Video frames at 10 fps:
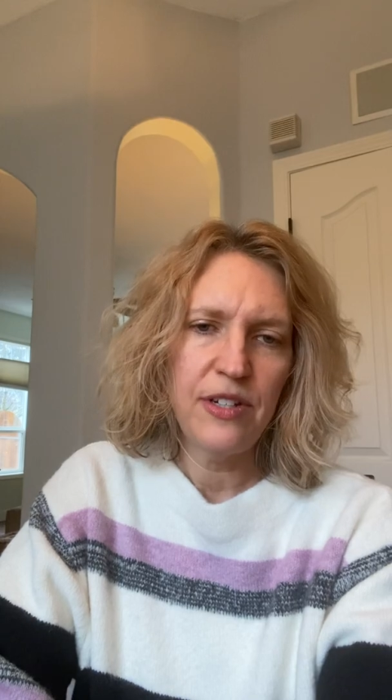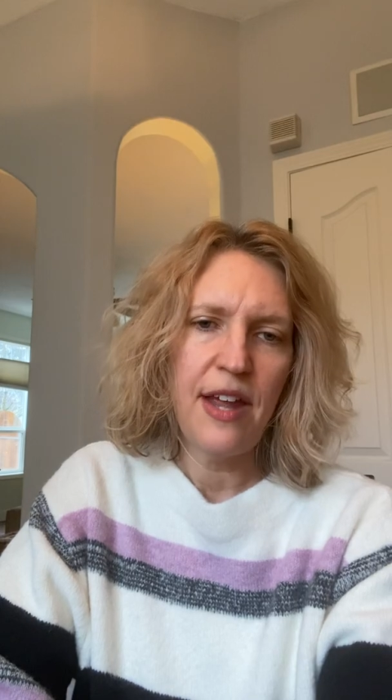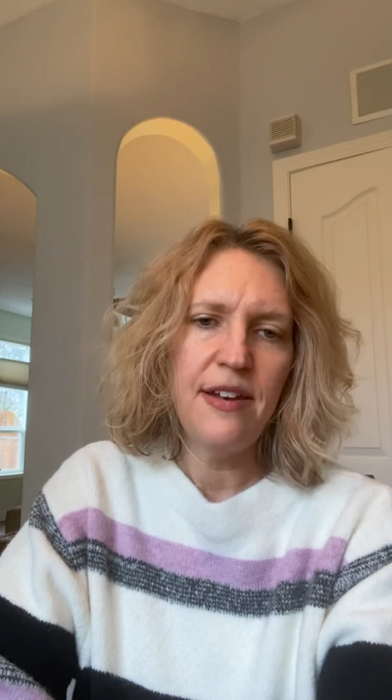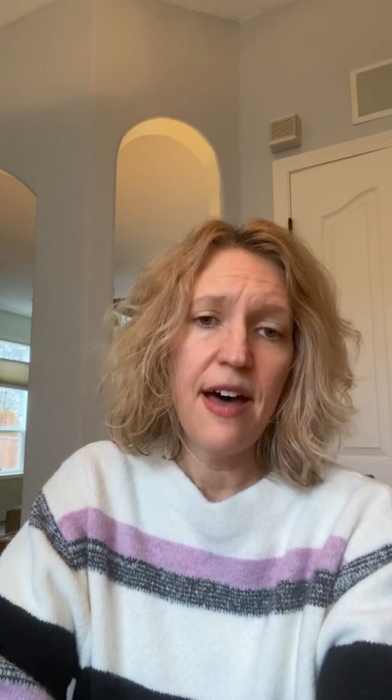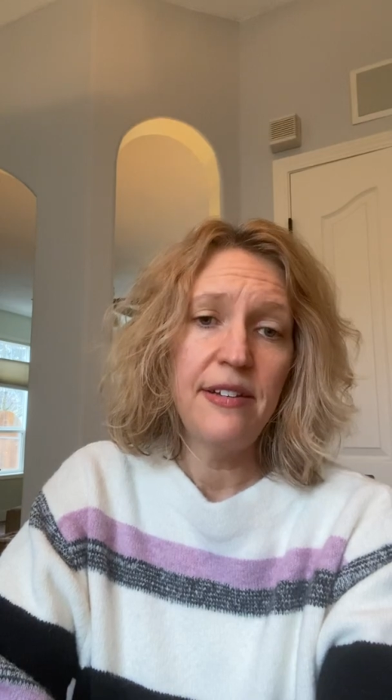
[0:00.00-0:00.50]

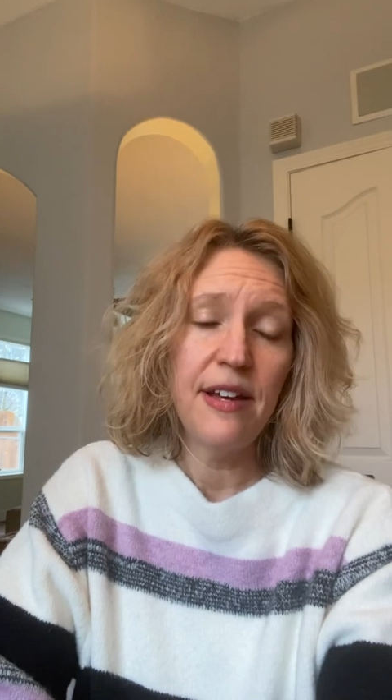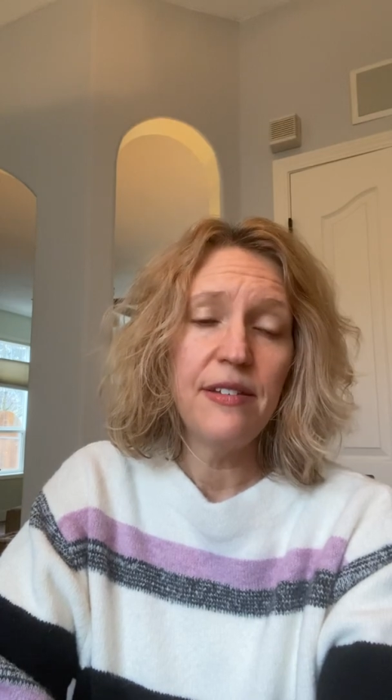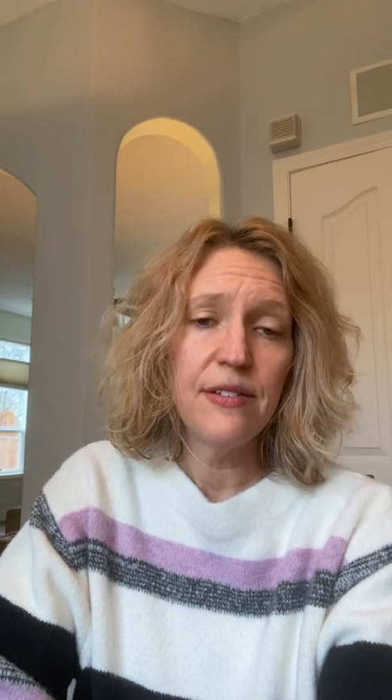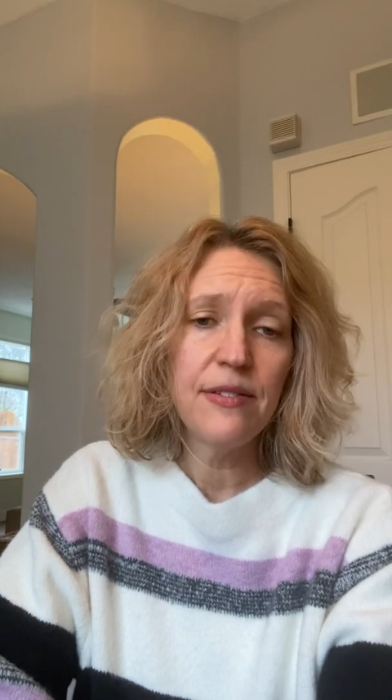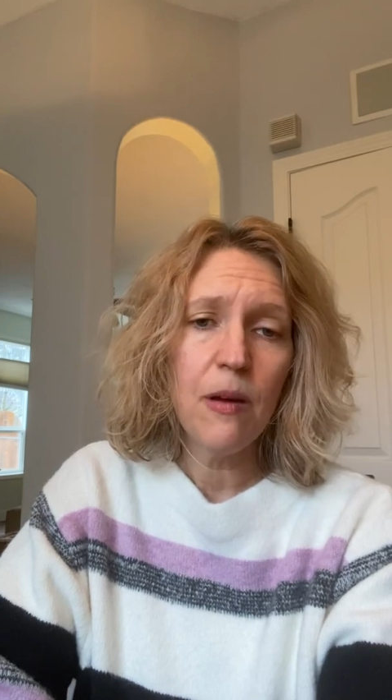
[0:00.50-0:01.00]
and not
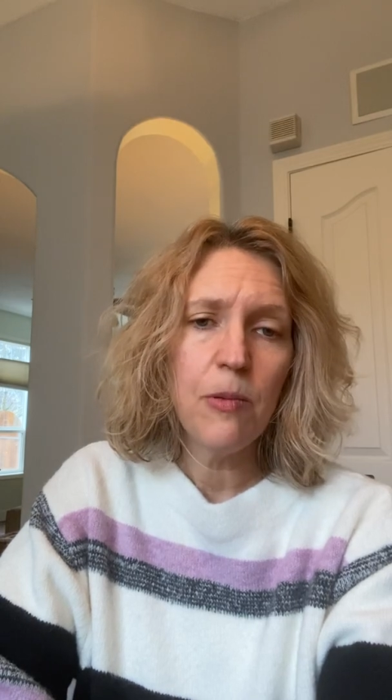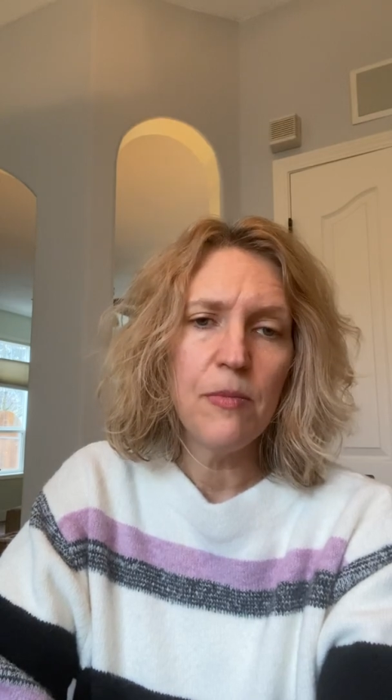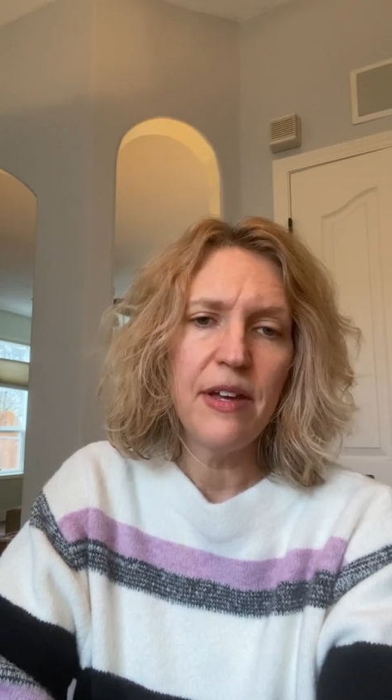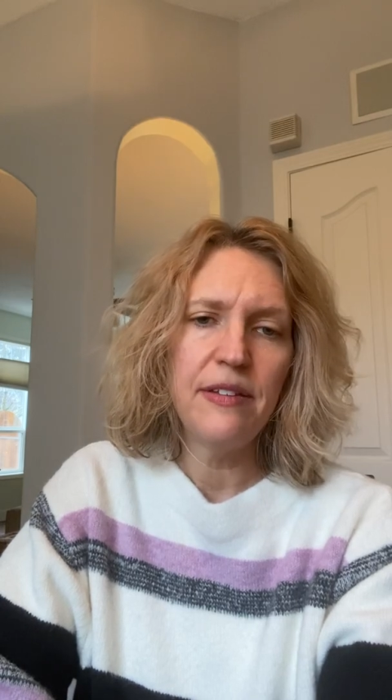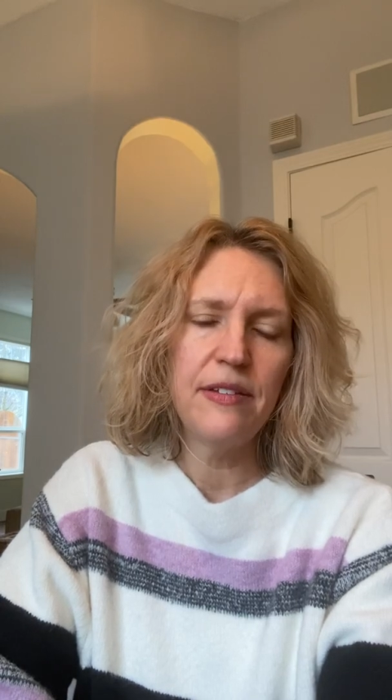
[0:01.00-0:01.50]
tons of
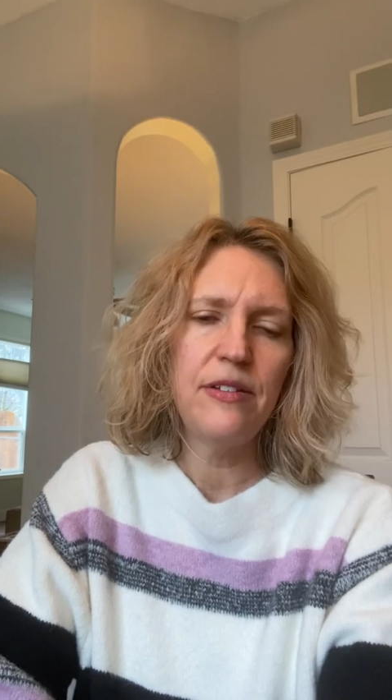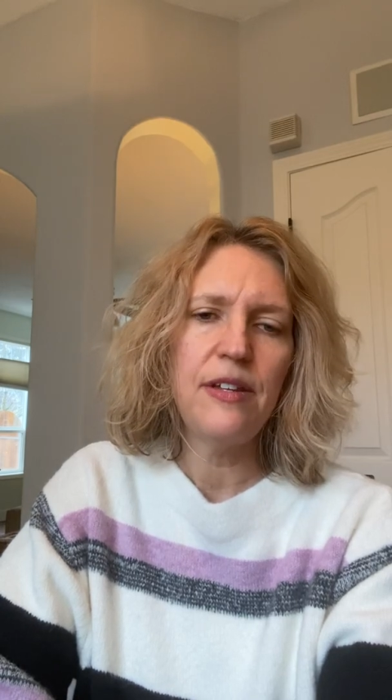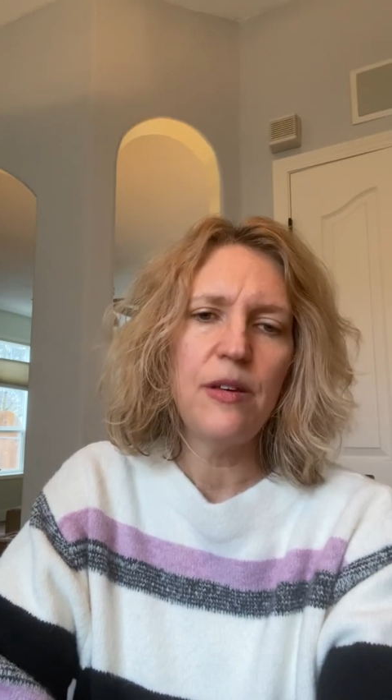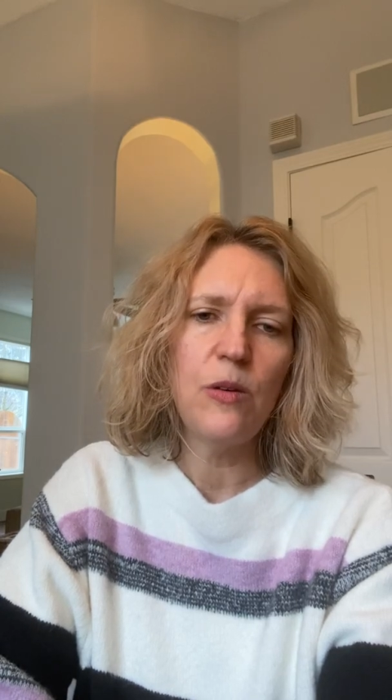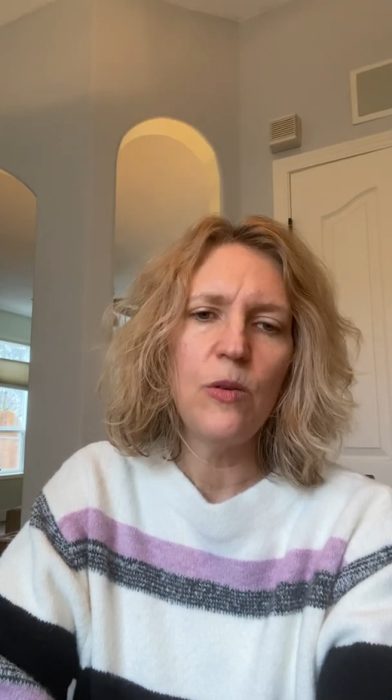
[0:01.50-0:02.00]
supplements
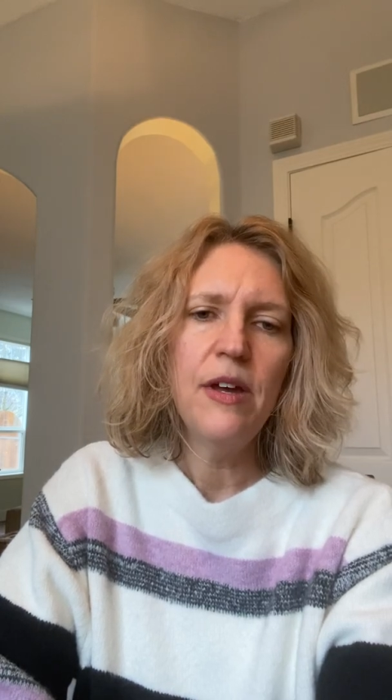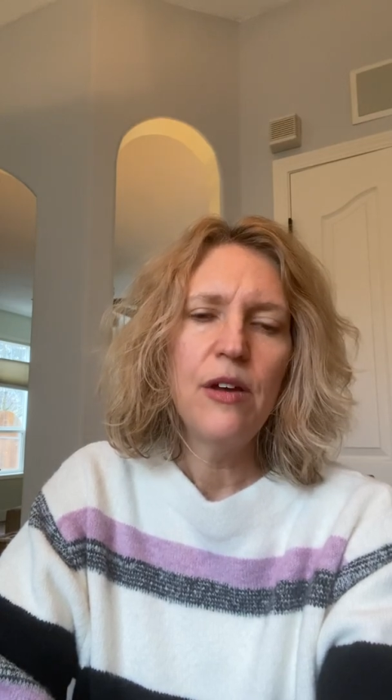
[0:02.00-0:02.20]
to